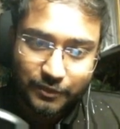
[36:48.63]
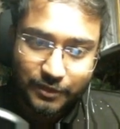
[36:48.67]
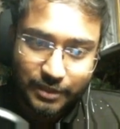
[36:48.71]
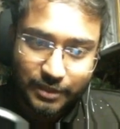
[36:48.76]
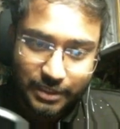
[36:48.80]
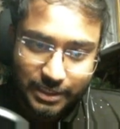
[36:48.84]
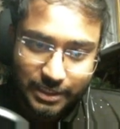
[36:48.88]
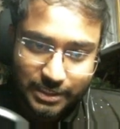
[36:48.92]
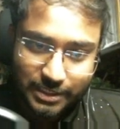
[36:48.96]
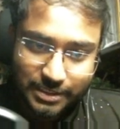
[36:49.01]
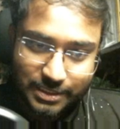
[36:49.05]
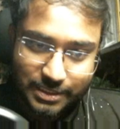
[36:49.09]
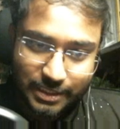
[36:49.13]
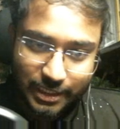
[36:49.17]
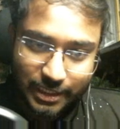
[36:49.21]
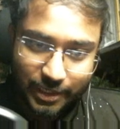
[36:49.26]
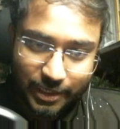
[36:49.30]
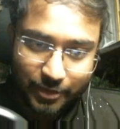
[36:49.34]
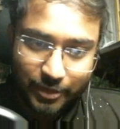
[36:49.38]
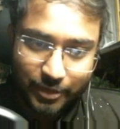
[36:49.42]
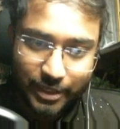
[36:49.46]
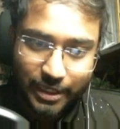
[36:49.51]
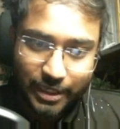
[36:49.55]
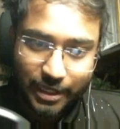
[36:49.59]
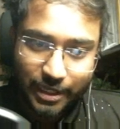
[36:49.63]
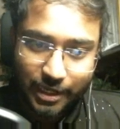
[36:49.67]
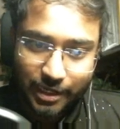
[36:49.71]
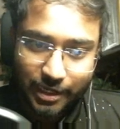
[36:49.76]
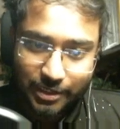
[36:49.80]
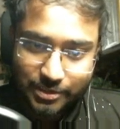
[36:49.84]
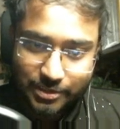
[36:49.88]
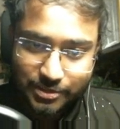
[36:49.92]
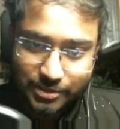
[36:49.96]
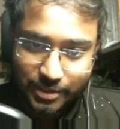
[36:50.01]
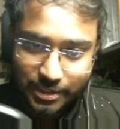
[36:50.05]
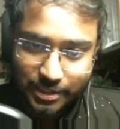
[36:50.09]
this array
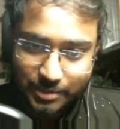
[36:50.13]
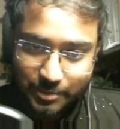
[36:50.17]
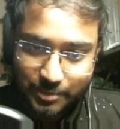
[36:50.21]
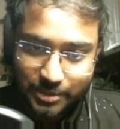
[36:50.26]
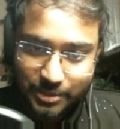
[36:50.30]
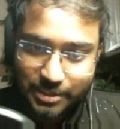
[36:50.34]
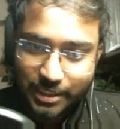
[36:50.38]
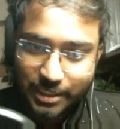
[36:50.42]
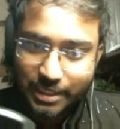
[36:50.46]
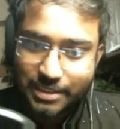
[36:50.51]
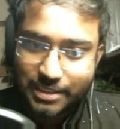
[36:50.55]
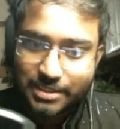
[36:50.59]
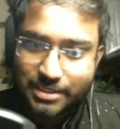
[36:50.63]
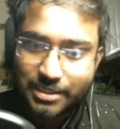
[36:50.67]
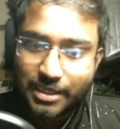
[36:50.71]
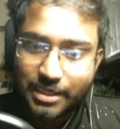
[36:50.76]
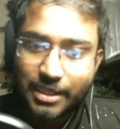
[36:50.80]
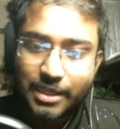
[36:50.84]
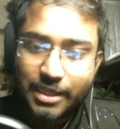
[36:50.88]
arc-state missiles.